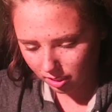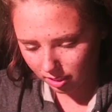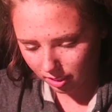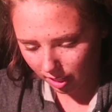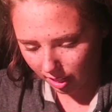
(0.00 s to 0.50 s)

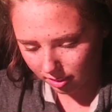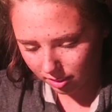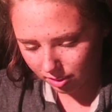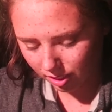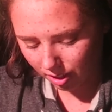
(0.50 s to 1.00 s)
Yeah,
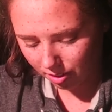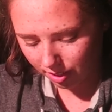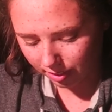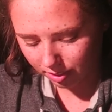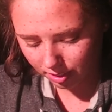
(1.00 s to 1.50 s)
so
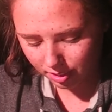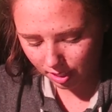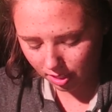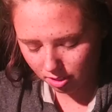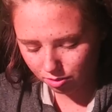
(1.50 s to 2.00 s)
it looks
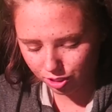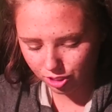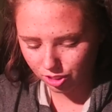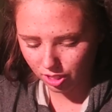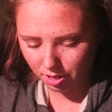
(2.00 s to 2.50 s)
like you
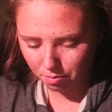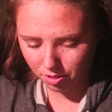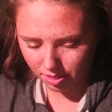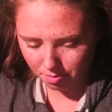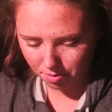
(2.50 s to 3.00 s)
shouldn't
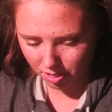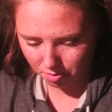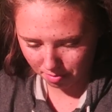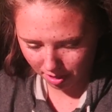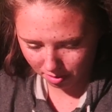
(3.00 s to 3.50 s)
put them in your
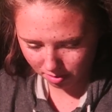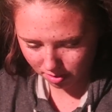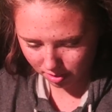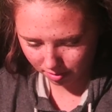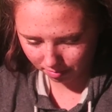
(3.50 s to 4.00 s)
mouth.
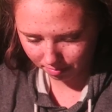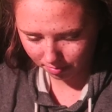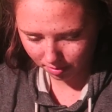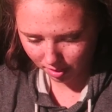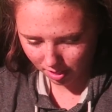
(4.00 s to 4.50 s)

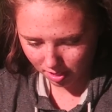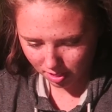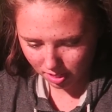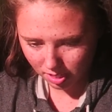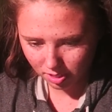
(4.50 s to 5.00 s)

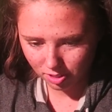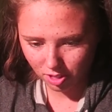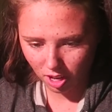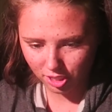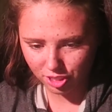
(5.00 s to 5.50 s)

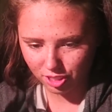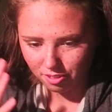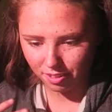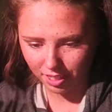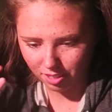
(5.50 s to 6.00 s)
Not sure
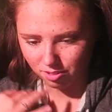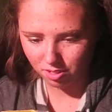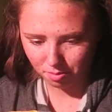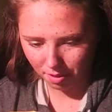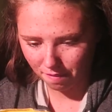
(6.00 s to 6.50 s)
if I can use
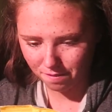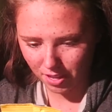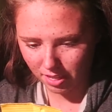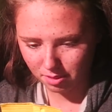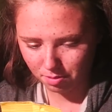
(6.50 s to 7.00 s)
it on my
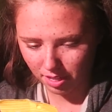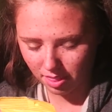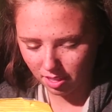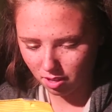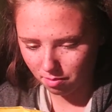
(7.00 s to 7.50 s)
face, but I
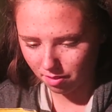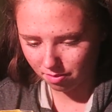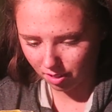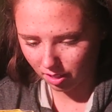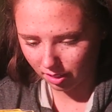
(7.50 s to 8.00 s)
think I'll be
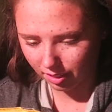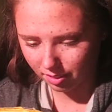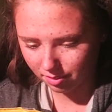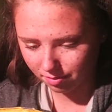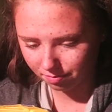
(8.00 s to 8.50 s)

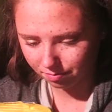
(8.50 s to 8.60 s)
fine.